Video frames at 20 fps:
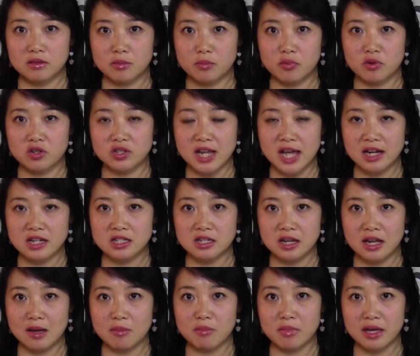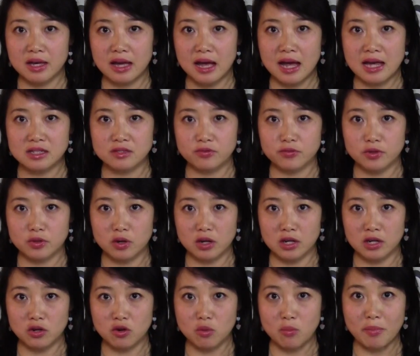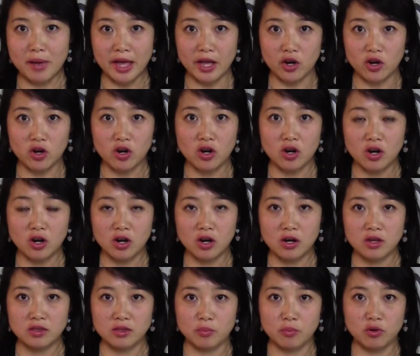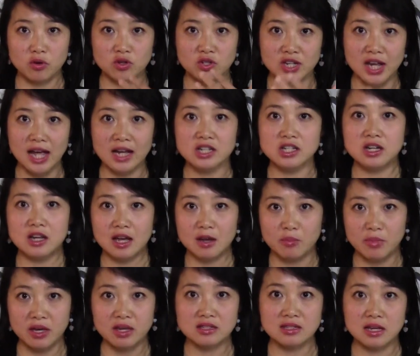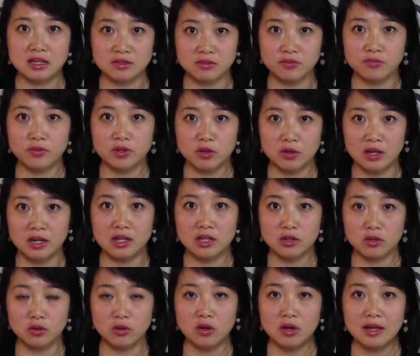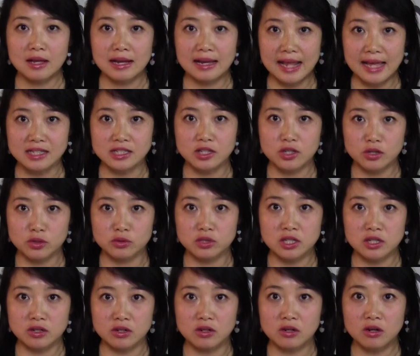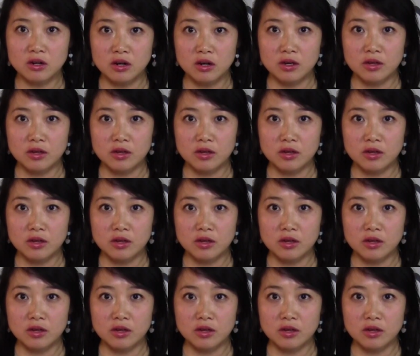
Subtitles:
the projection can make us feel a little better. The projection can make us feel a little less guiltier,